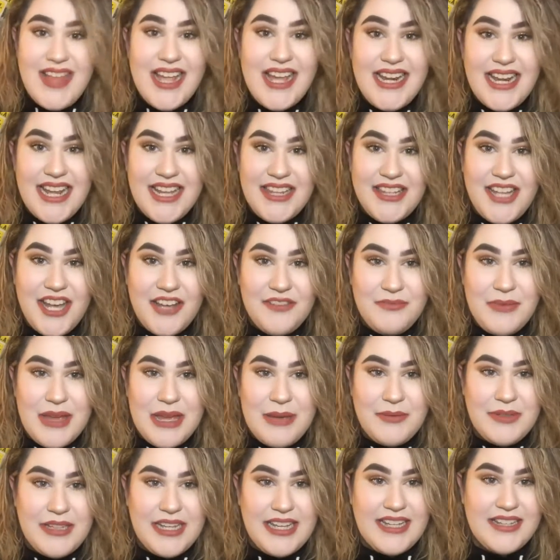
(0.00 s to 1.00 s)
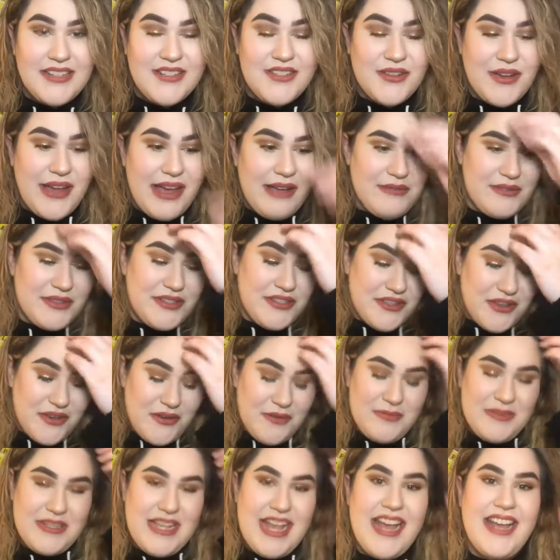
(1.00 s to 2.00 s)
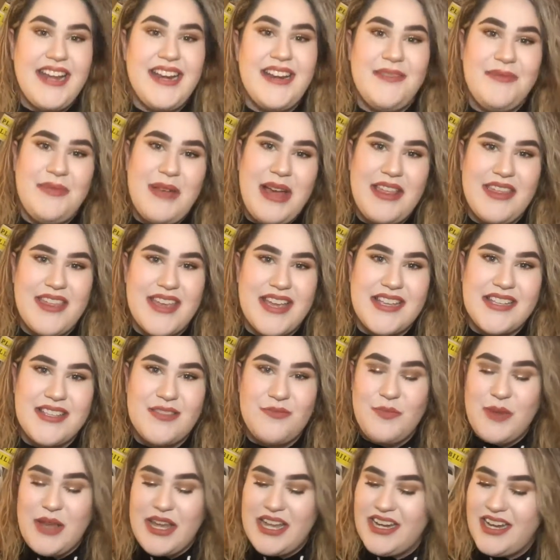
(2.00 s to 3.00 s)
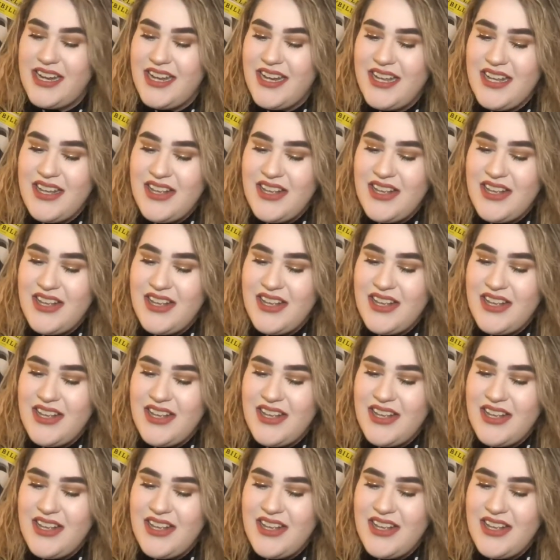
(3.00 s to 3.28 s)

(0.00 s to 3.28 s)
And I love Maybelline, so I was so upset about this, but